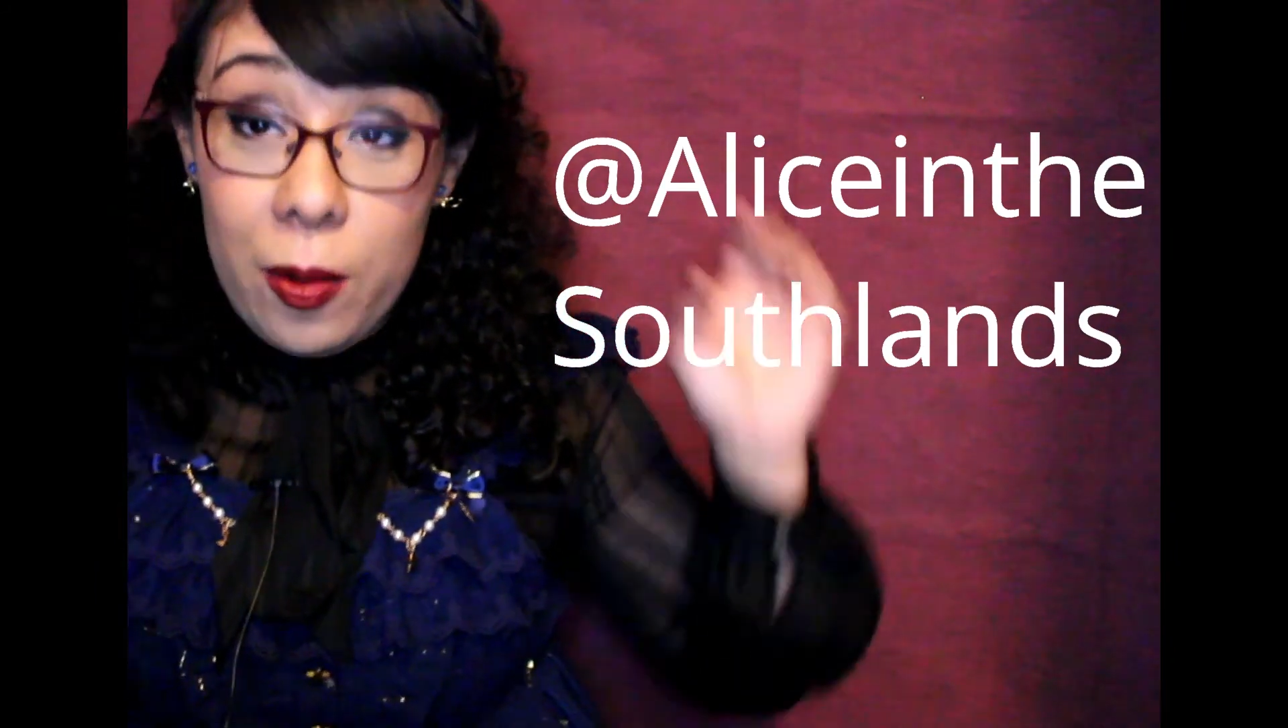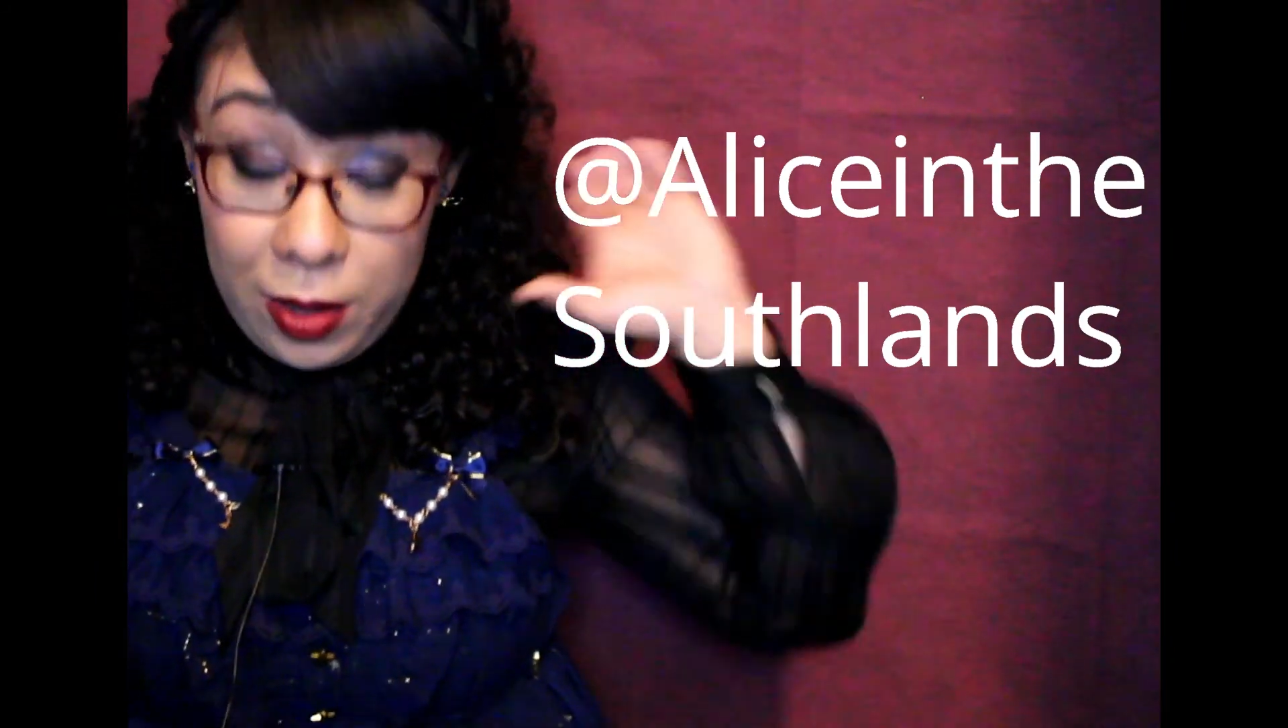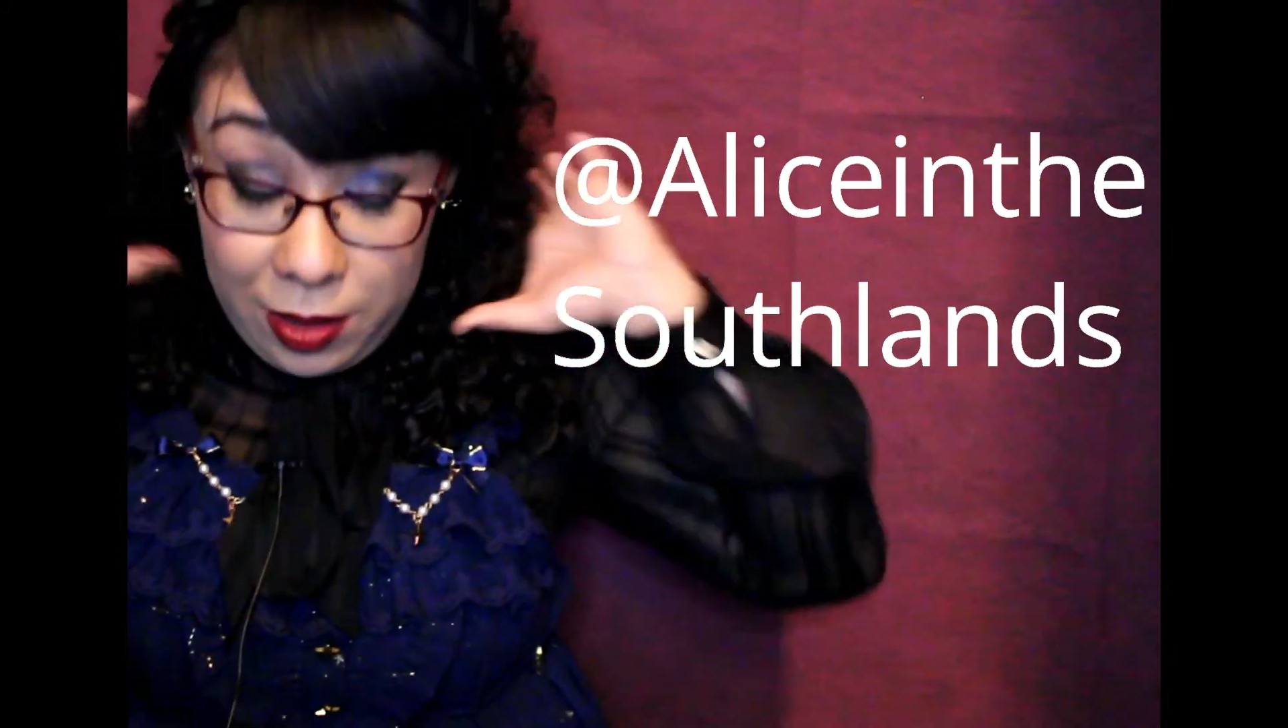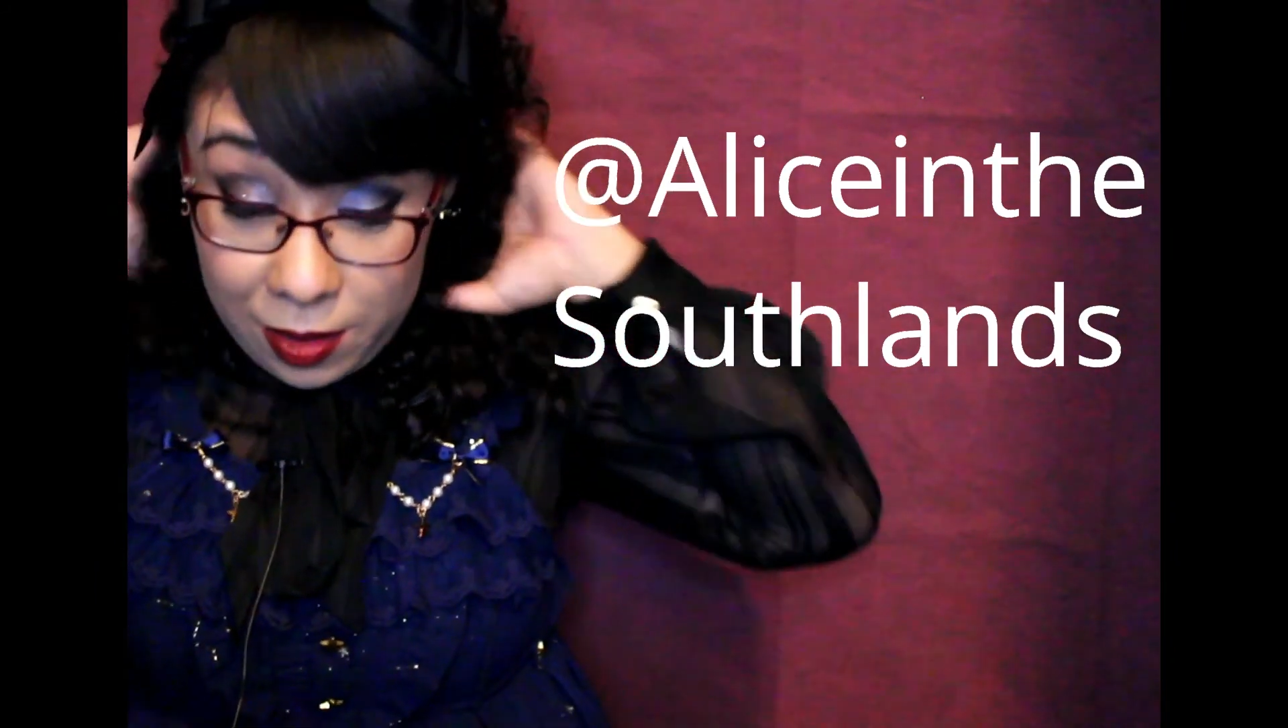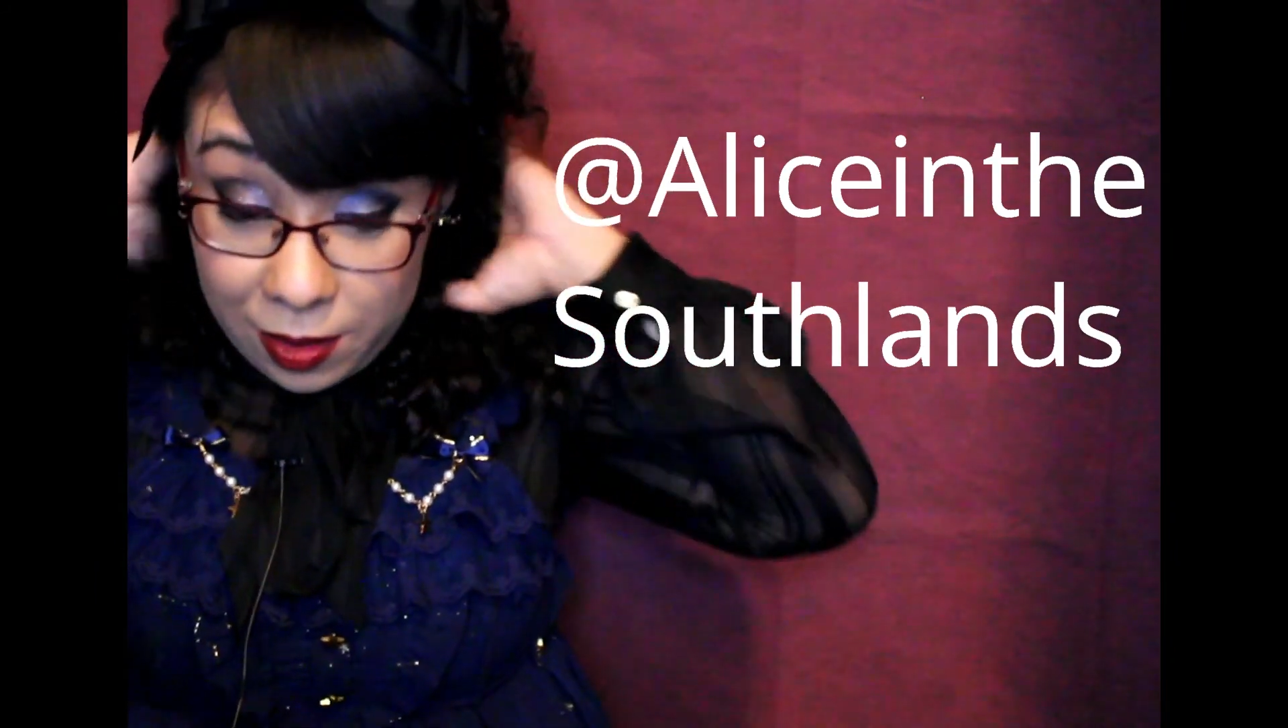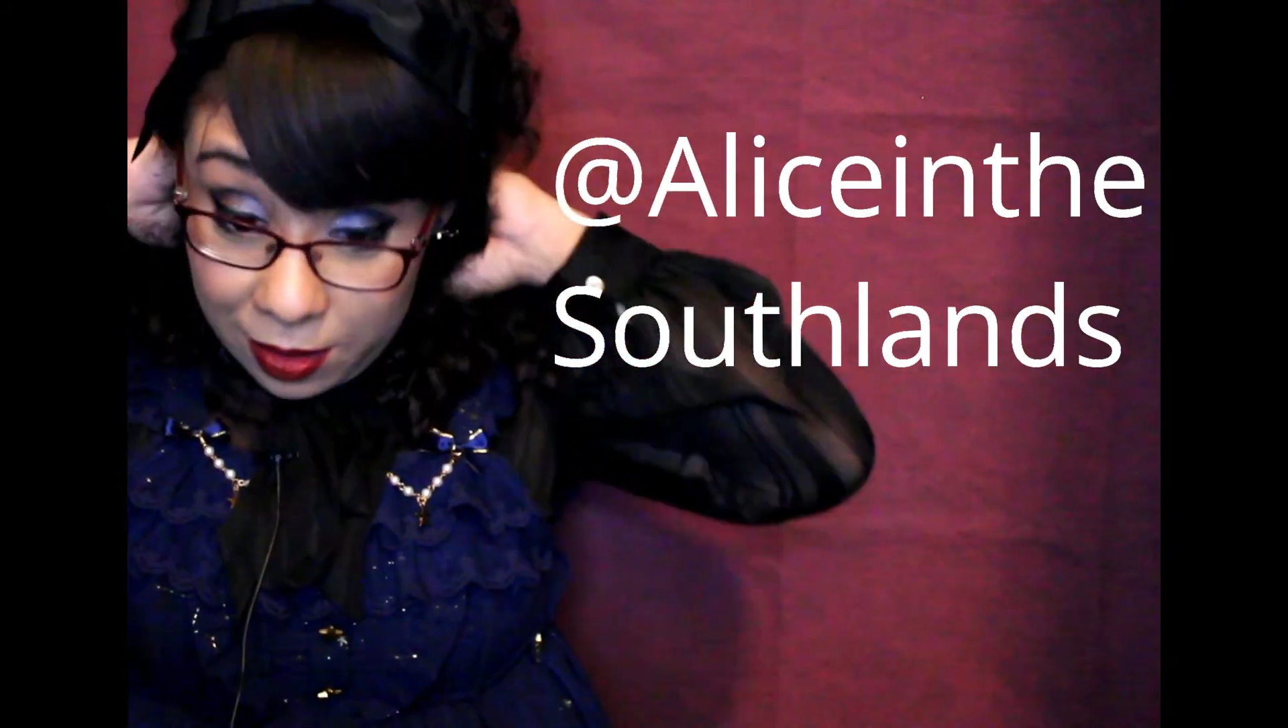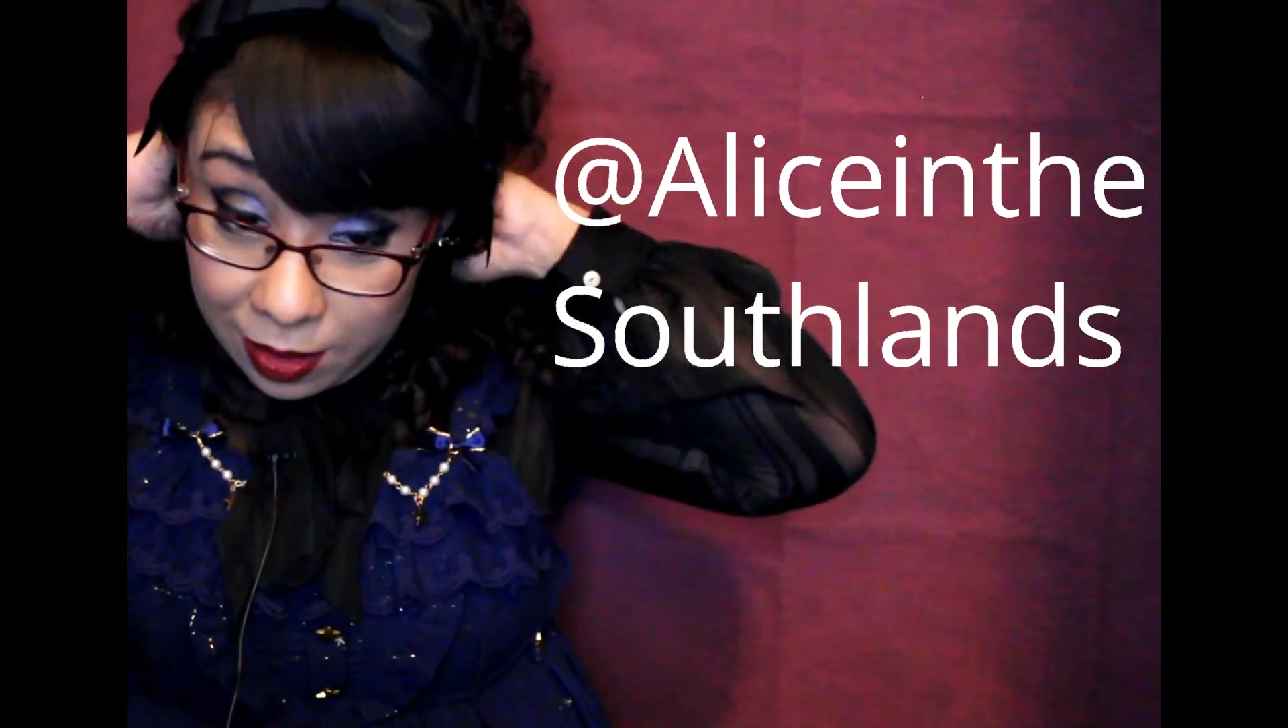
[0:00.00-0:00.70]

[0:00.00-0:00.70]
ones